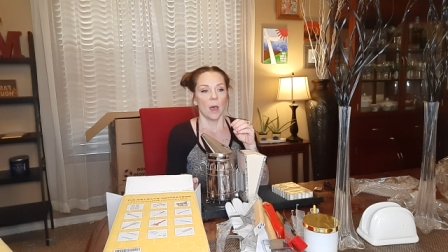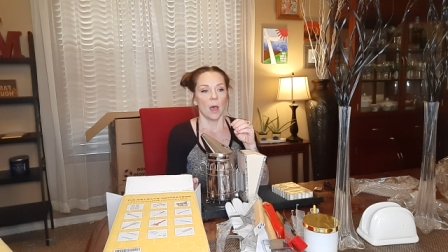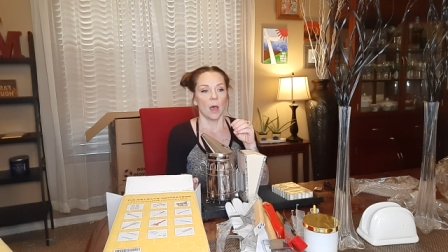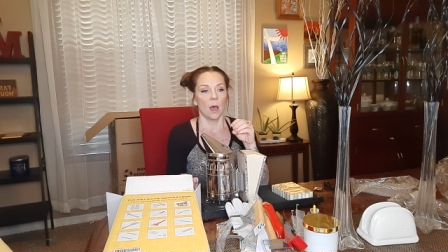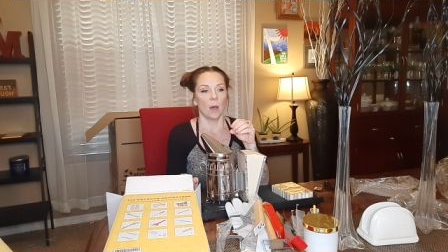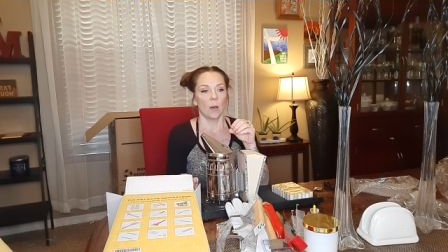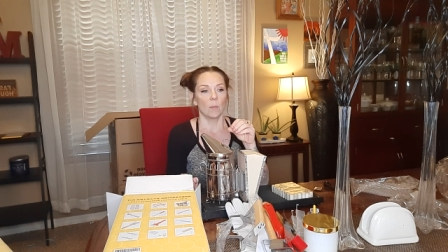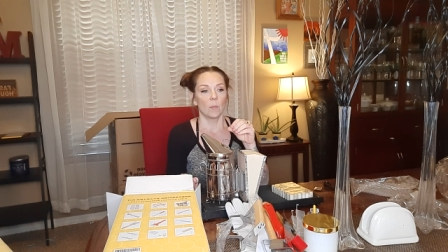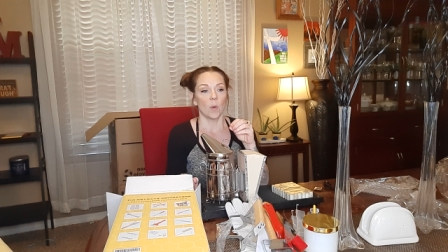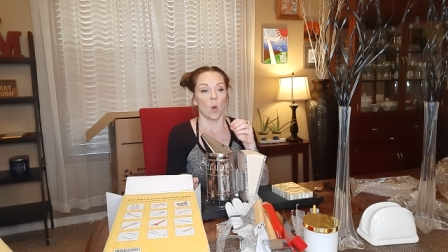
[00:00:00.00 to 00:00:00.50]

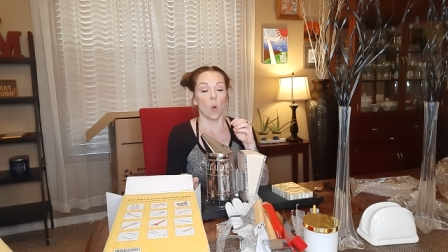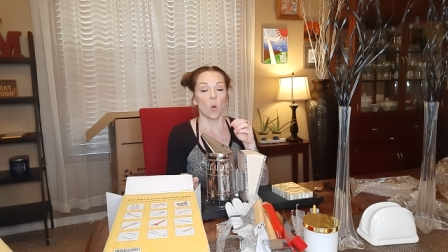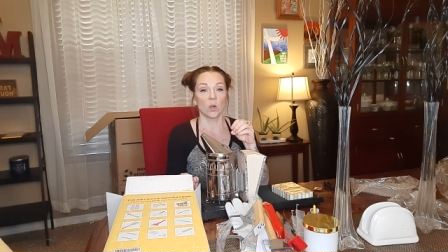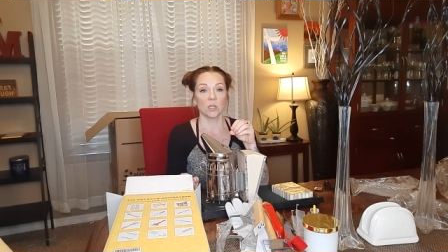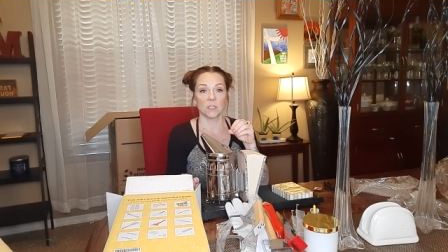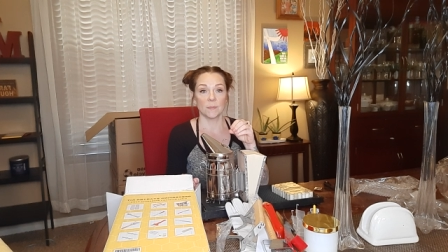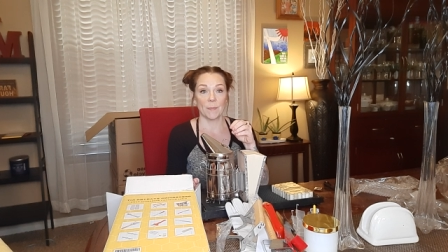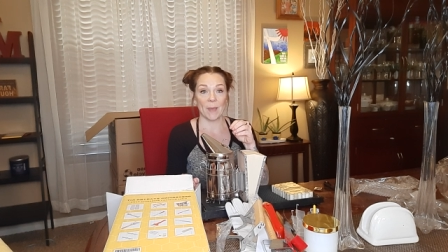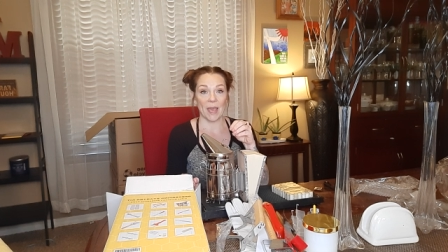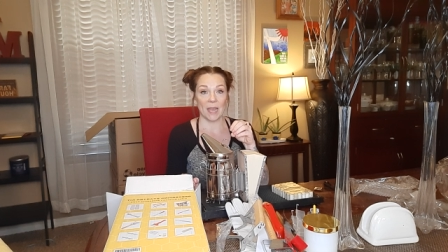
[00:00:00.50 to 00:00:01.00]
um,
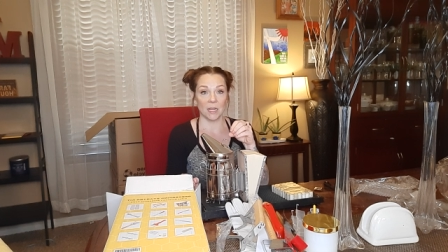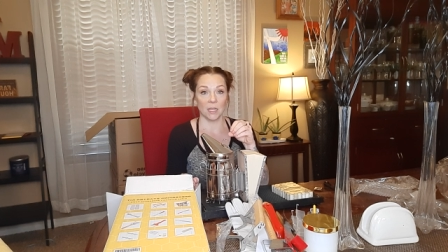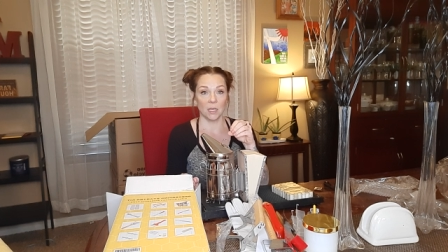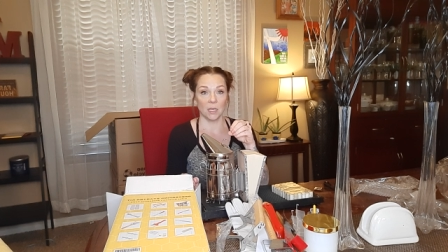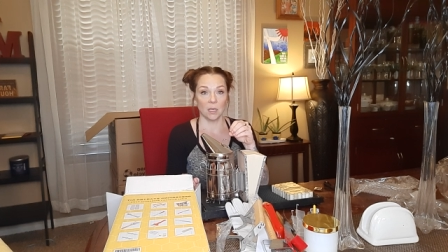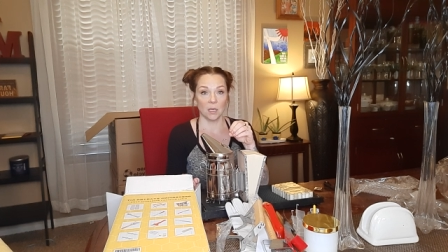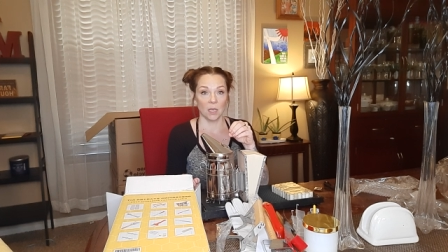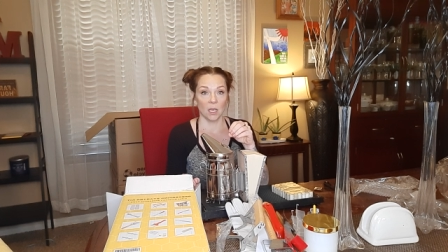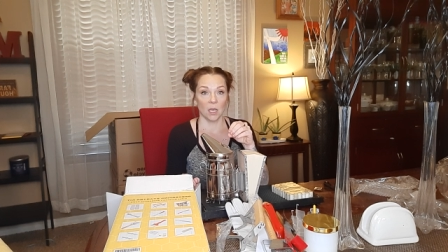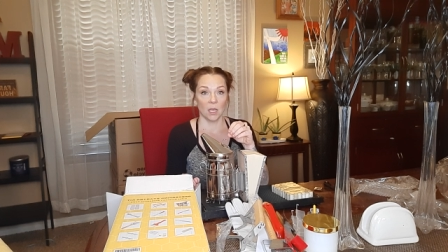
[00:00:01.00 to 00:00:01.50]
horse
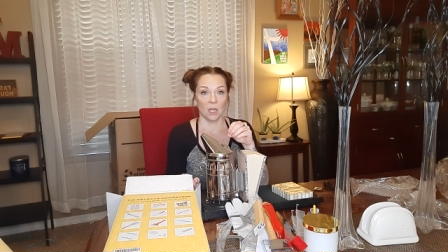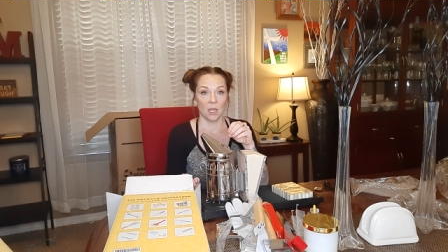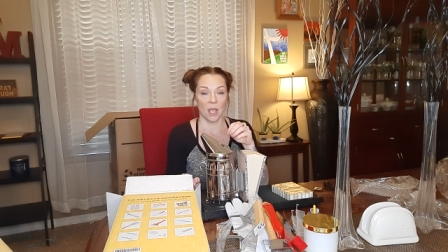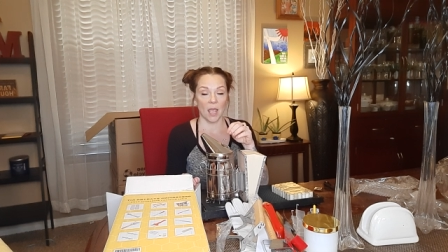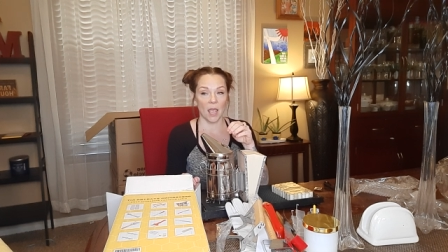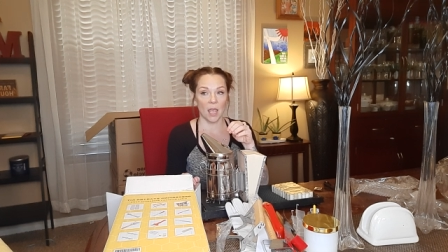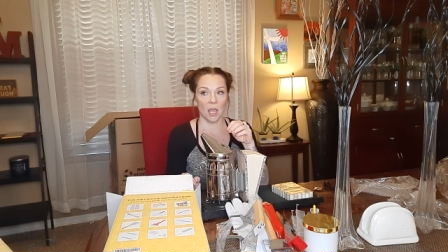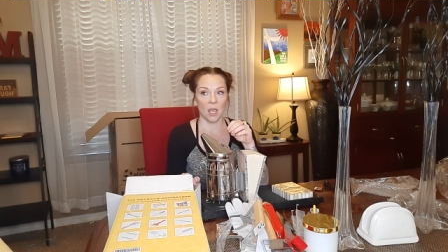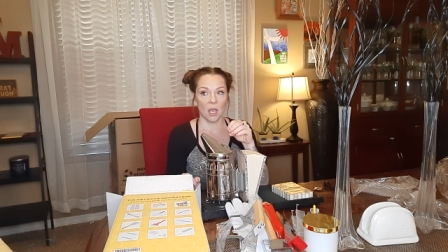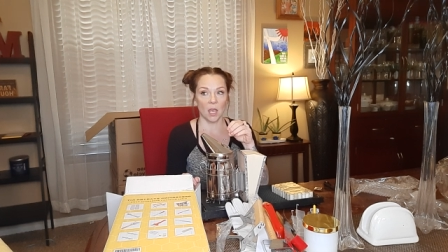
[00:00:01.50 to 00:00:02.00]
bedding
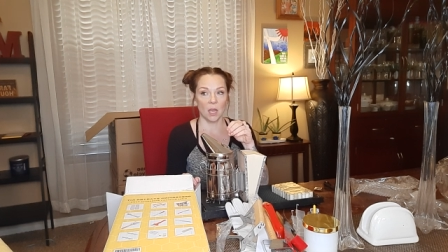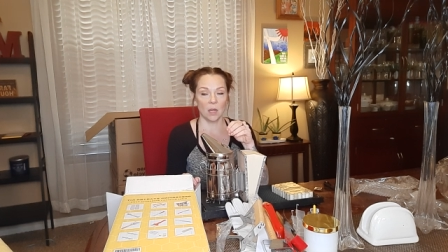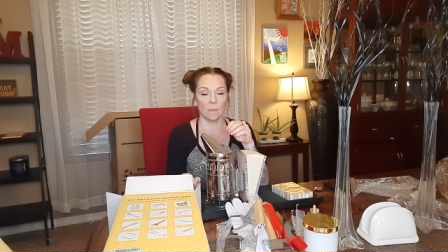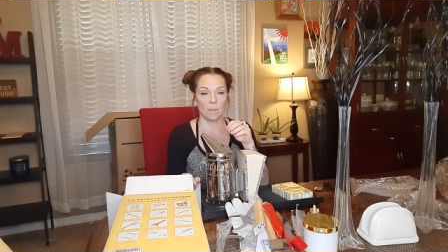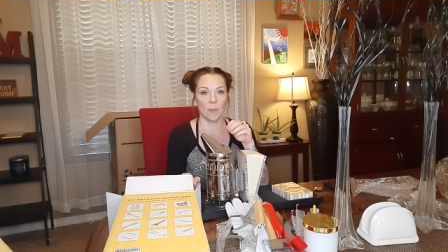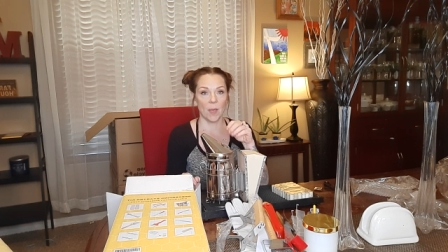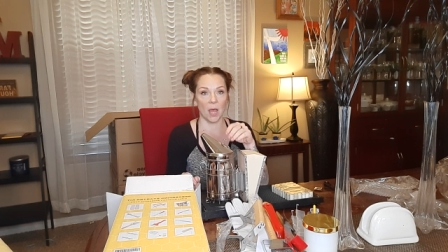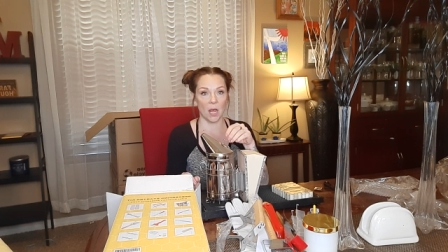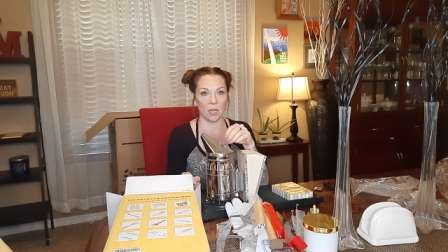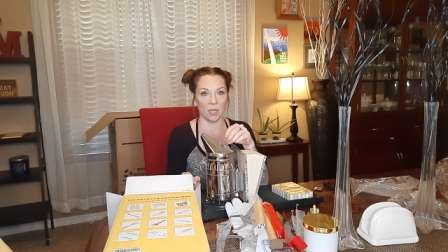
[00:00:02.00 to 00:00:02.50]

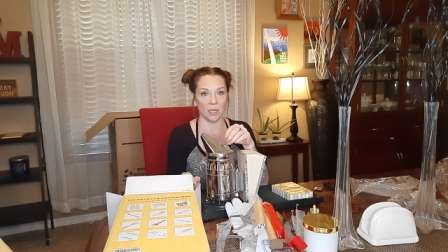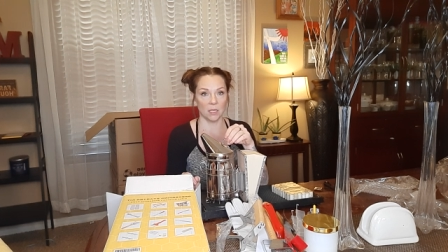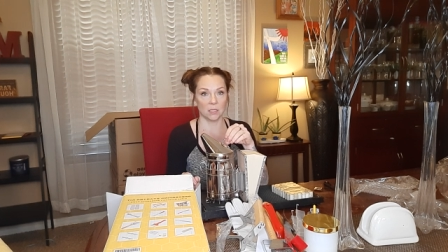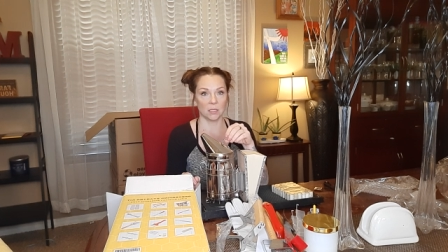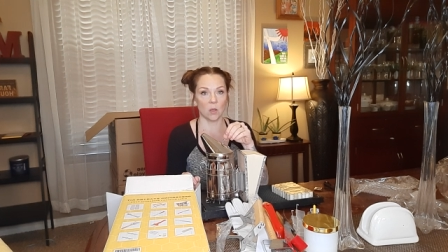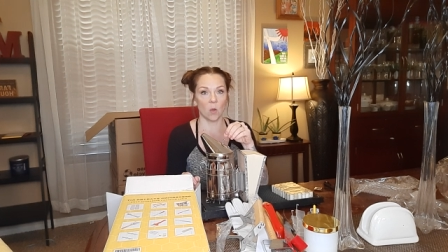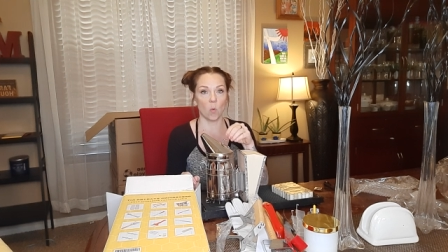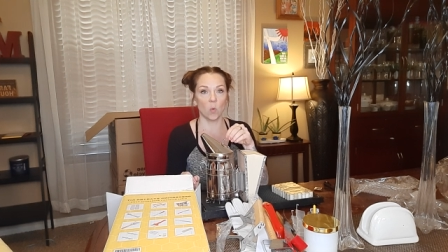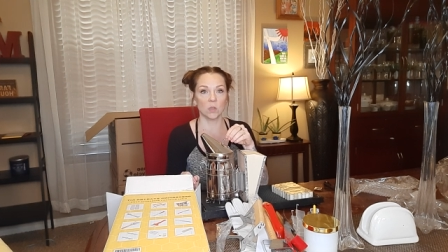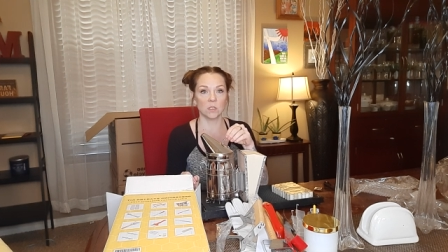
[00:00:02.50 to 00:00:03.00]
and
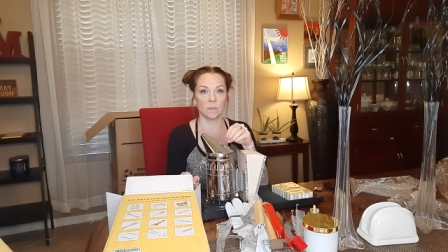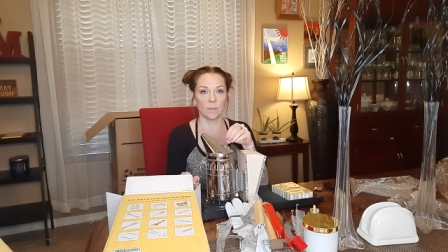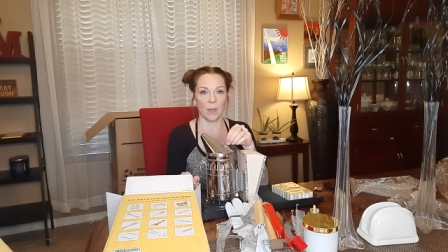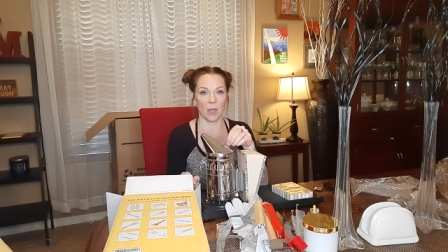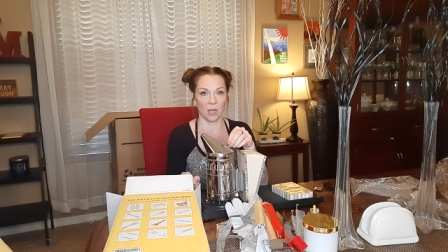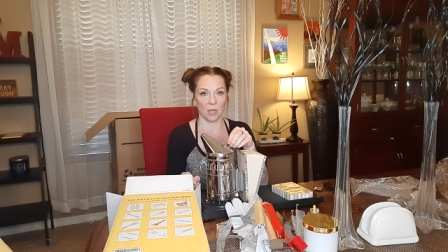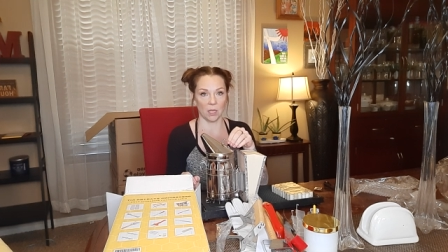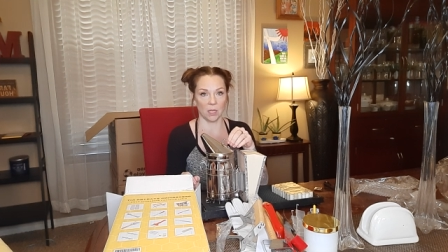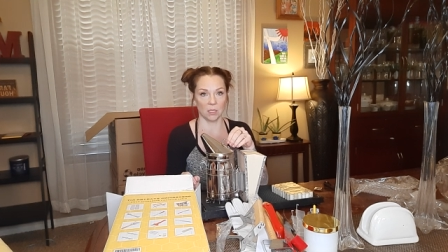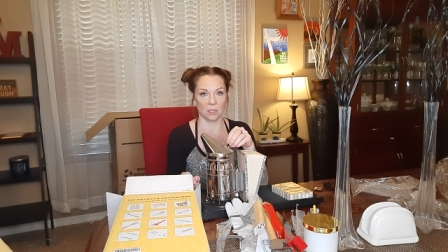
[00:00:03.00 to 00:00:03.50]
pellets, horse
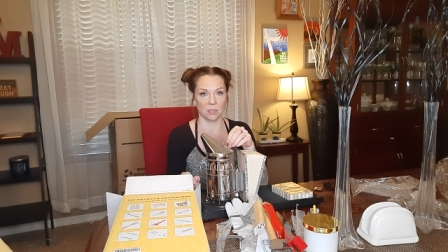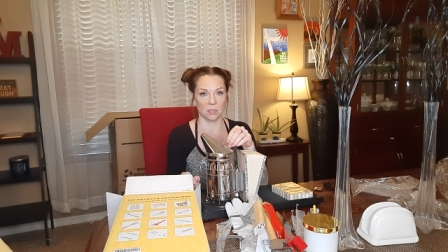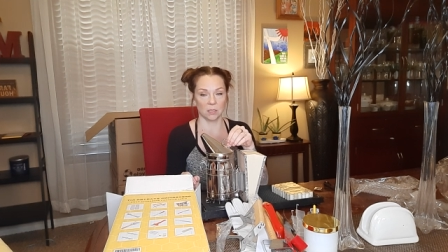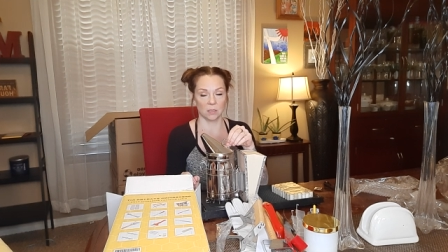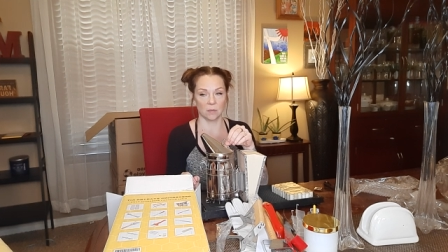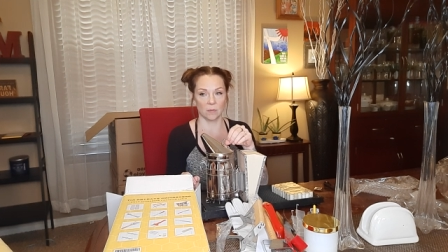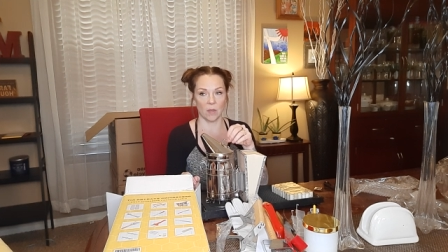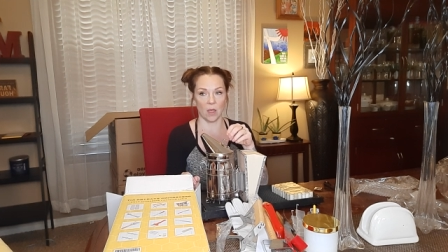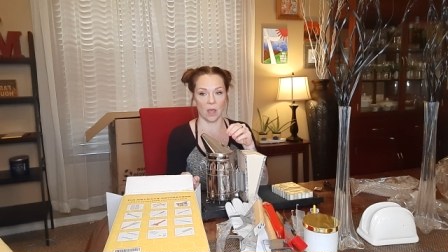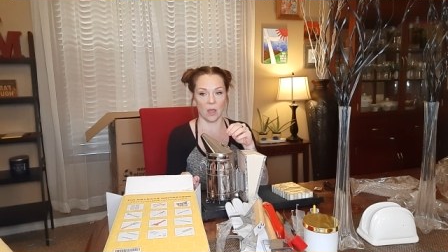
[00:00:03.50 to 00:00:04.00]

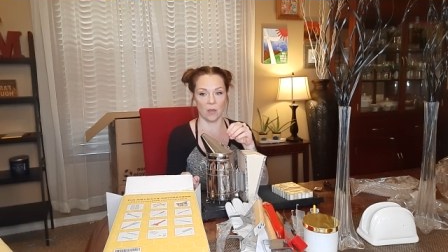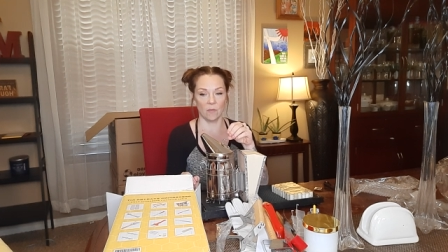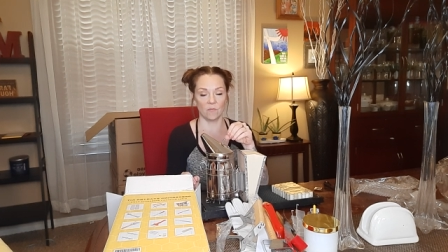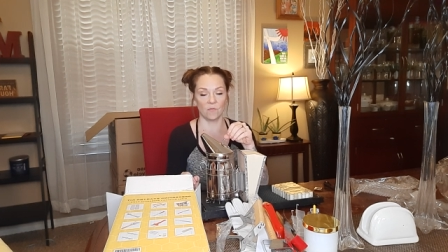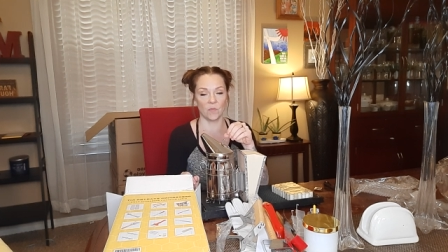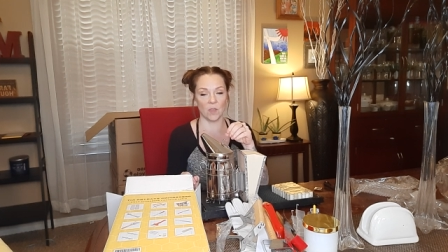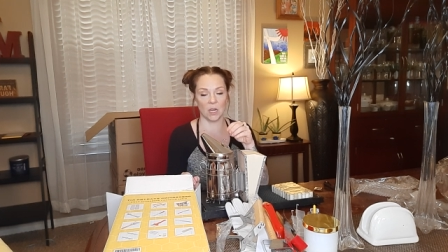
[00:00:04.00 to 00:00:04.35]
pellets, uh,